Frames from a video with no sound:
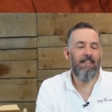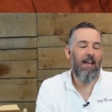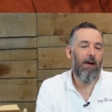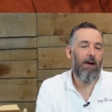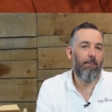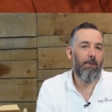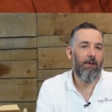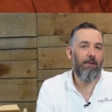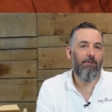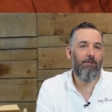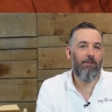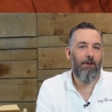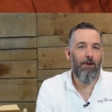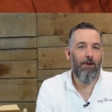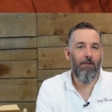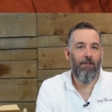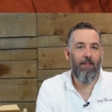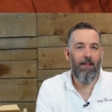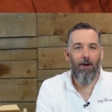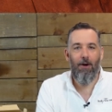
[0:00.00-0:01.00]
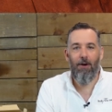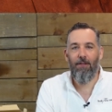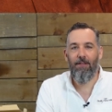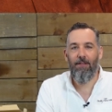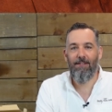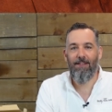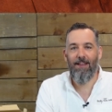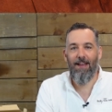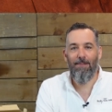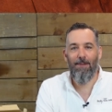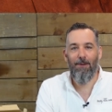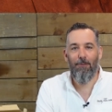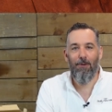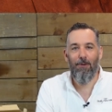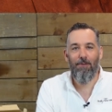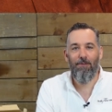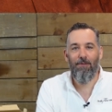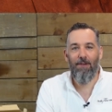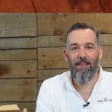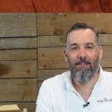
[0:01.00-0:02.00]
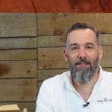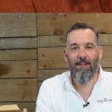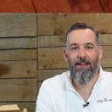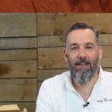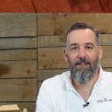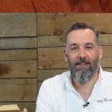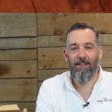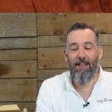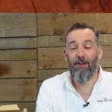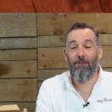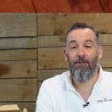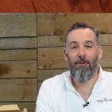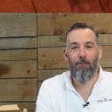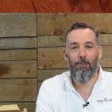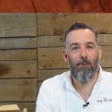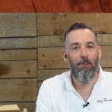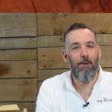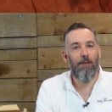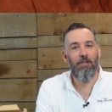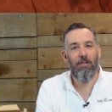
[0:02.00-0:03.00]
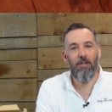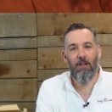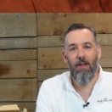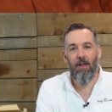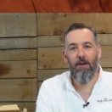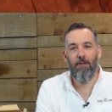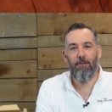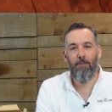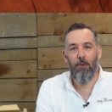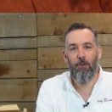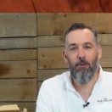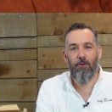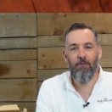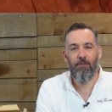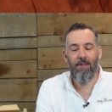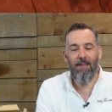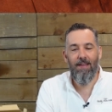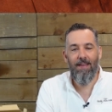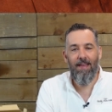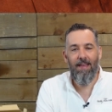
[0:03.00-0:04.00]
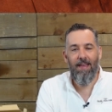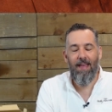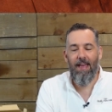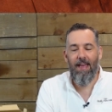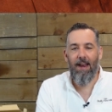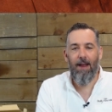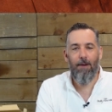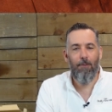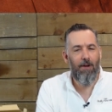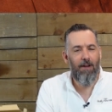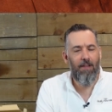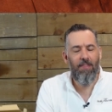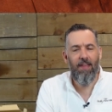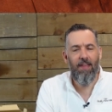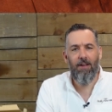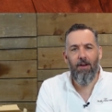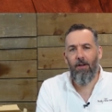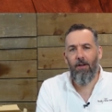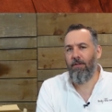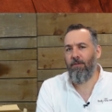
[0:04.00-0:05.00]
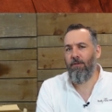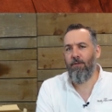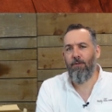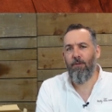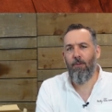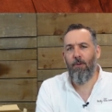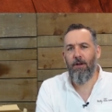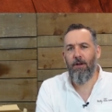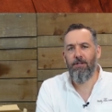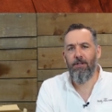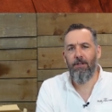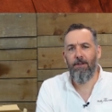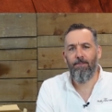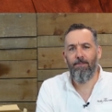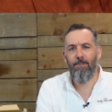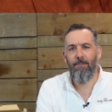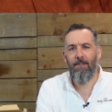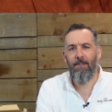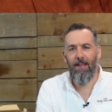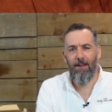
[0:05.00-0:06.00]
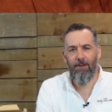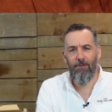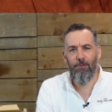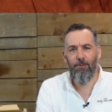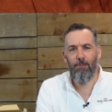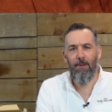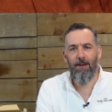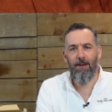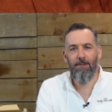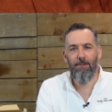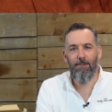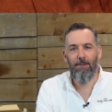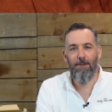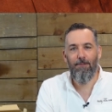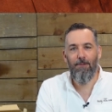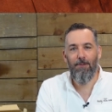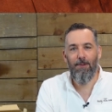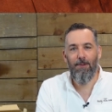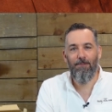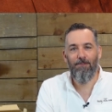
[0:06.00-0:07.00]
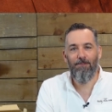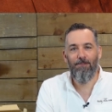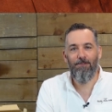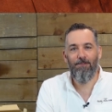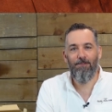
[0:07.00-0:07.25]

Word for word: help us to know that all this time that we're investing is actually we're reaching a lot of voters. And I want to thank all of you for watching. Thanks for spending some time with me.